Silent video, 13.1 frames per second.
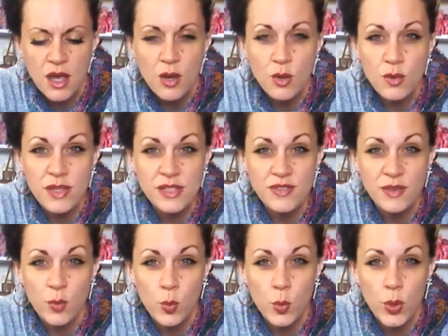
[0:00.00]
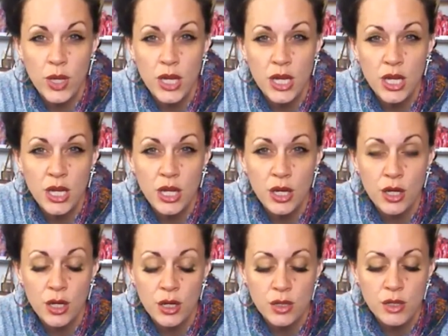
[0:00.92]
Oh, these feel
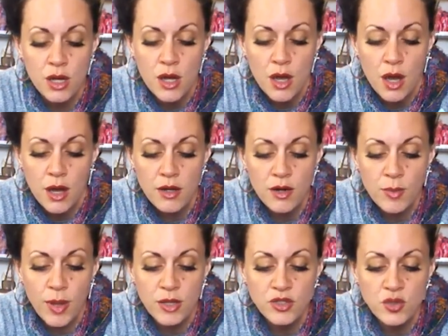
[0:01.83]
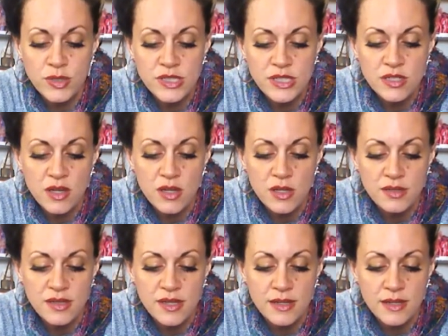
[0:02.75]
weird. On her ball jointed
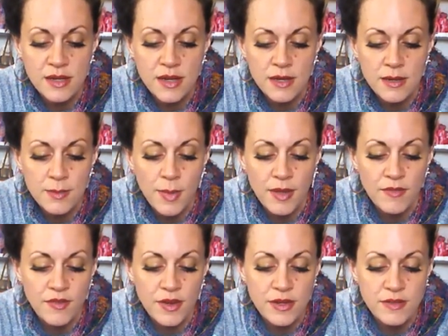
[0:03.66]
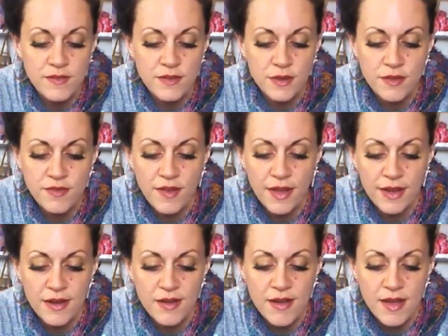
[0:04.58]
dolls, and my friend Vertify
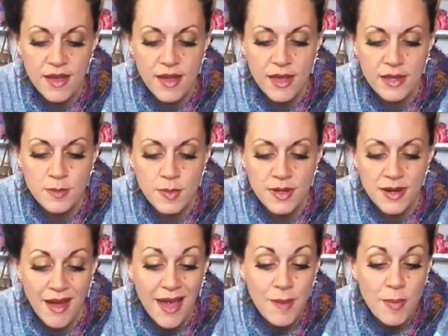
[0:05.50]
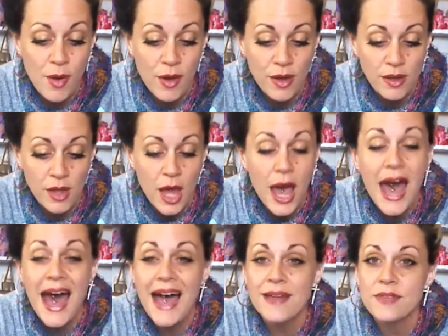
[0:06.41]
and I had been
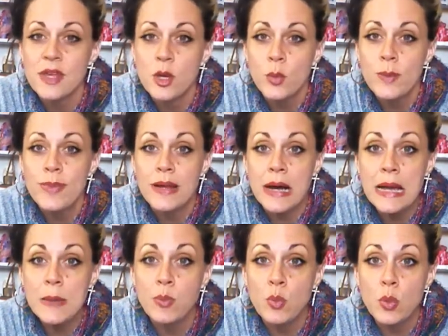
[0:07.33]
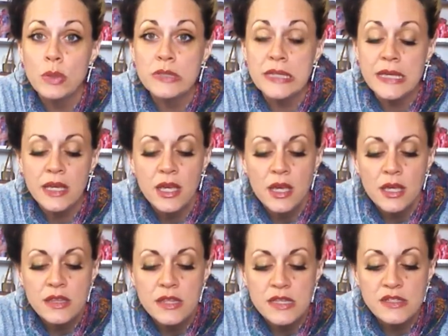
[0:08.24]
eyeballing
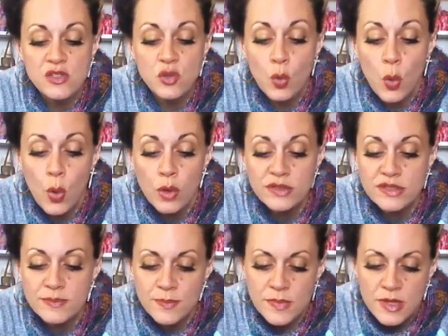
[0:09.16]
these duels